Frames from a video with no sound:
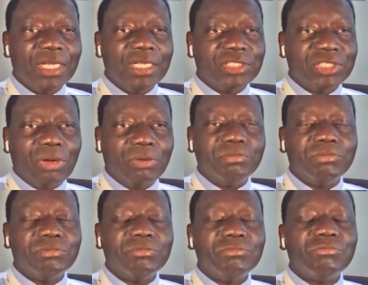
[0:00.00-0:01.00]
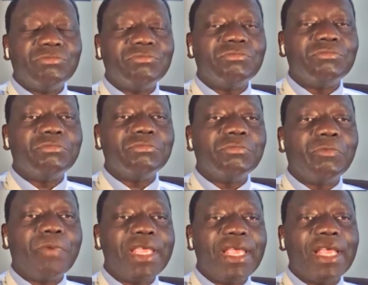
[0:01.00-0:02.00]
So
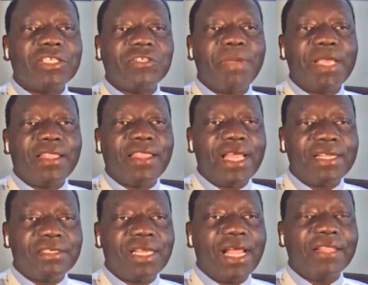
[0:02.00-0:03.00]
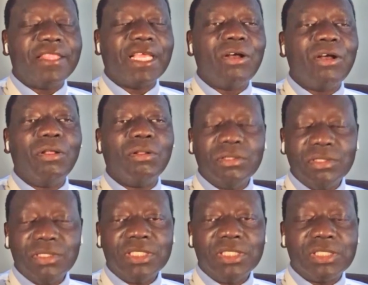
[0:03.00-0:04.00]
we expect that the call
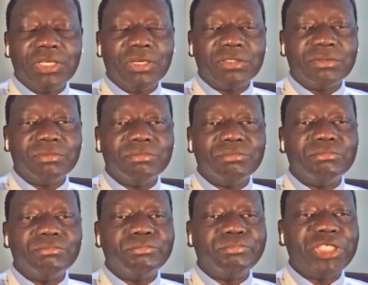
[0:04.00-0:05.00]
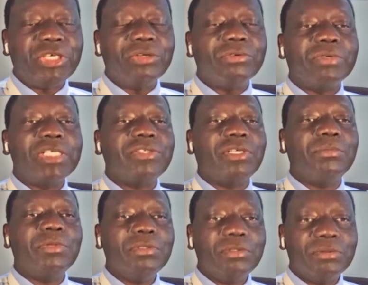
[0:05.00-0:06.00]
is not beyond
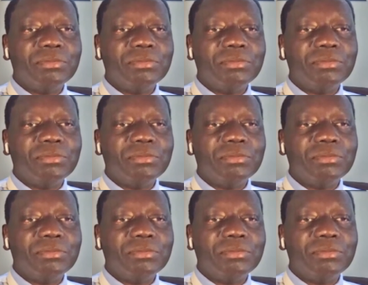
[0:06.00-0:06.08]
reasonable,